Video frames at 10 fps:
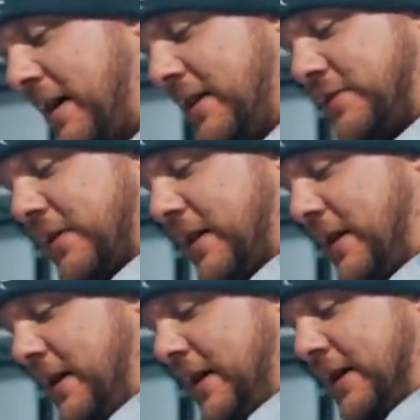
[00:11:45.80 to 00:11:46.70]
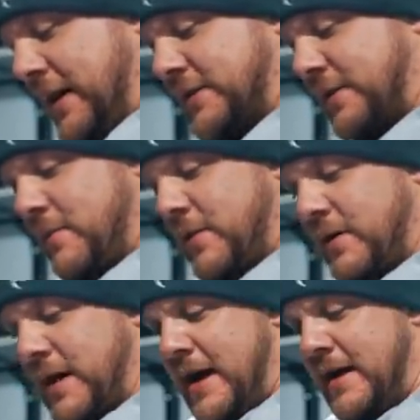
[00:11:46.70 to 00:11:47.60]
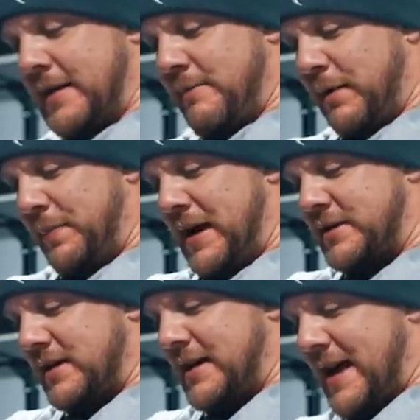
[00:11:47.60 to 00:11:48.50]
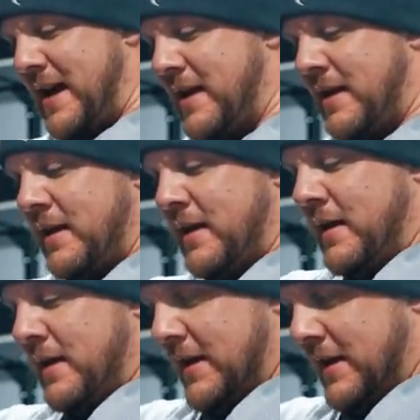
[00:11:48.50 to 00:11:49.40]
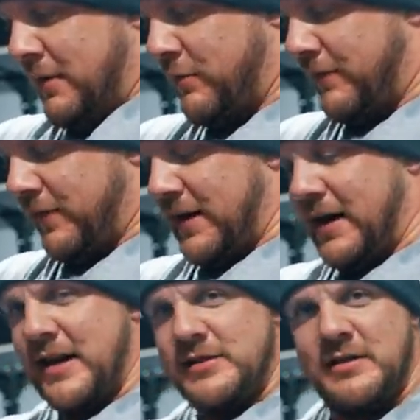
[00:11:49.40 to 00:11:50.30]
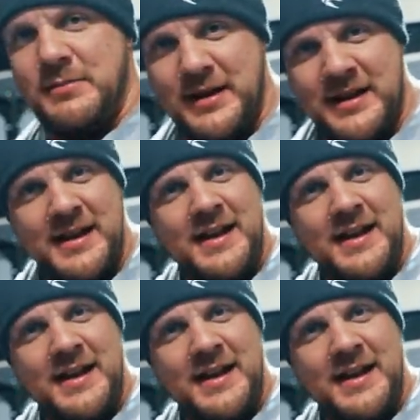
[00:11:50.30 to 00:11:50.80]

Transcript: Harry's gonna get some uh, dumbbell pressing done. Hopefully Harry's going to be